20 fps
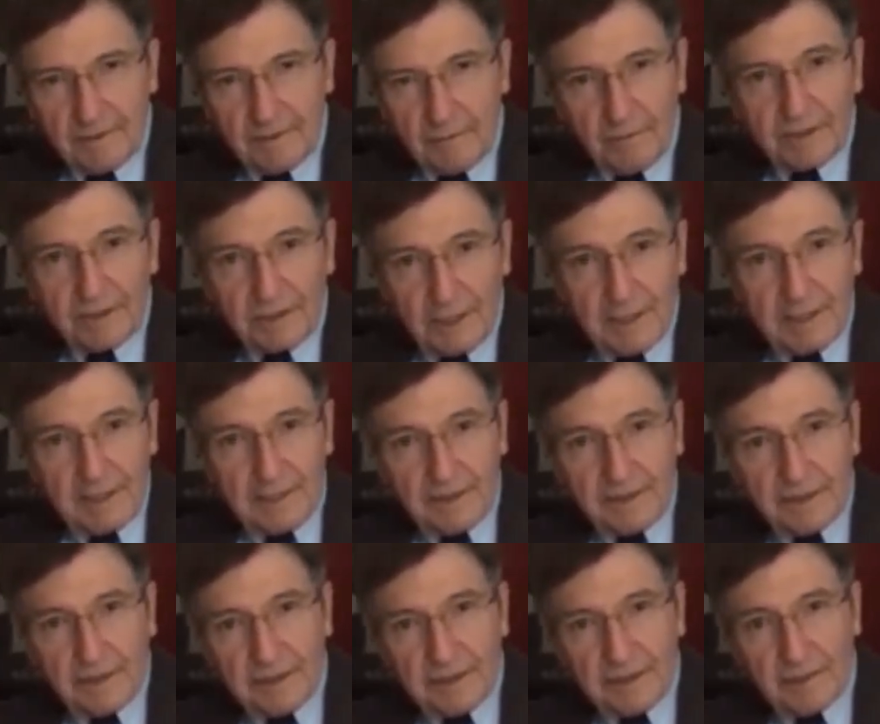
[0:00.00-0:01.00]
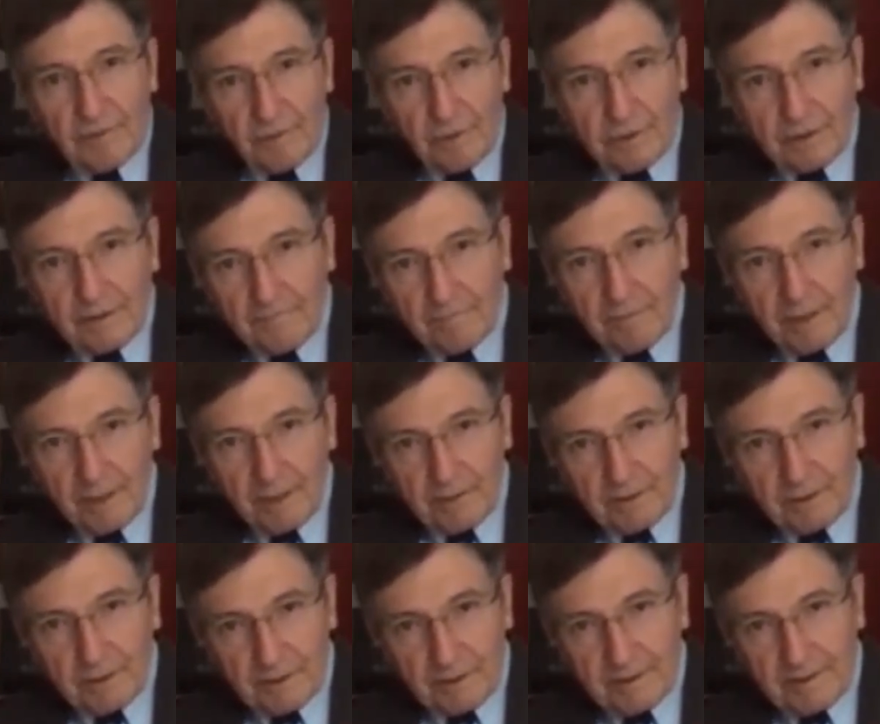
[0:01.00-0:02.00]
Science is a work in
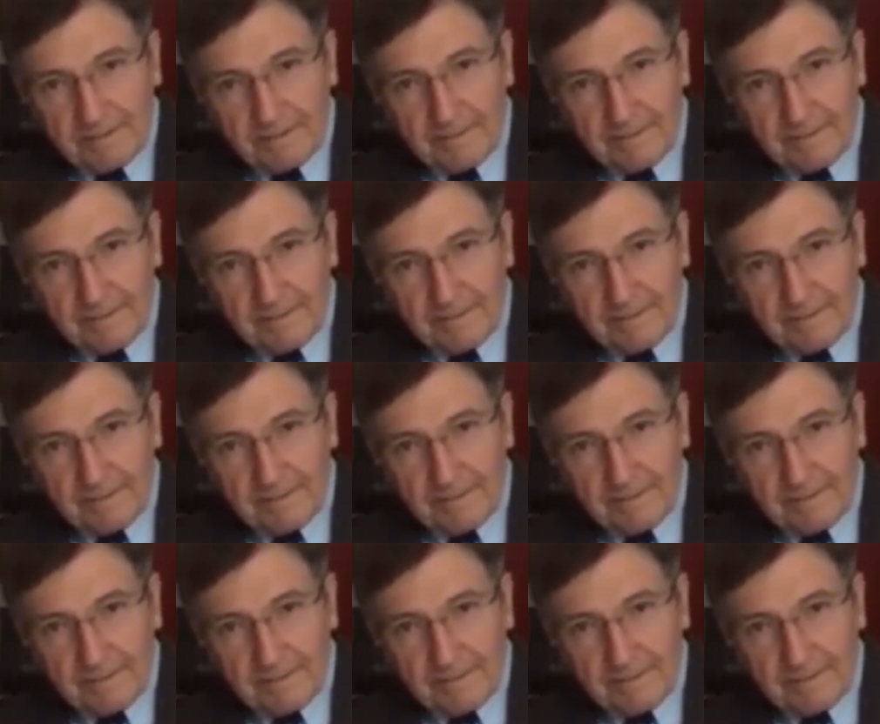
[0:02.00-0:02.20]
progress.